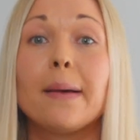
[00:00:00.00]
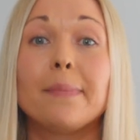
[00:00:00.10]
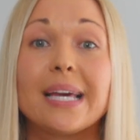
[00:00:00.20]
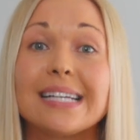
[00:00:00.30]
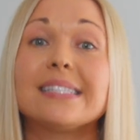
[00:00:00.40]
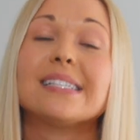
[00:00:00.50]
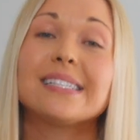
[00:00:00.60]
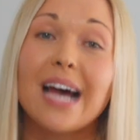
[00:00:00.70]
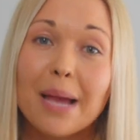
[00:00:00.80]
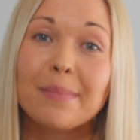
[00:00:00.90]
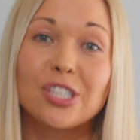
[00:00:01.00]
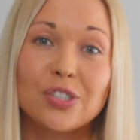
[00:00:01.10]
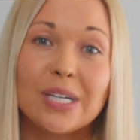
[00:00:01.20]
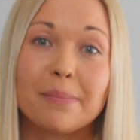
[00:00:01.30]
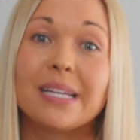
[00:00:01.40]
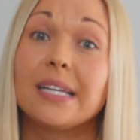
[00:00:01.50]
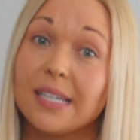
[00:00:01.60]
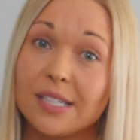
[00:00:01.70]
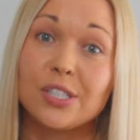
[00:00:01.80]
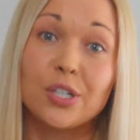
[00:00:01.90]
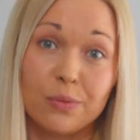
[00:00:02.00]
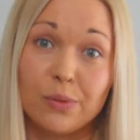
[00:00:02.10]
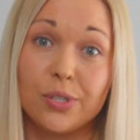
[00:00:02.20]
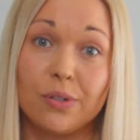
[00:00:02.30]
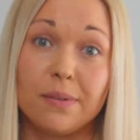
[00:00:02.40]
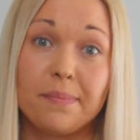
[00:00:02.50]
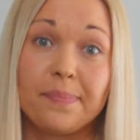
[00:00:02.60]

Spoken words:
because timely treatment is crucial.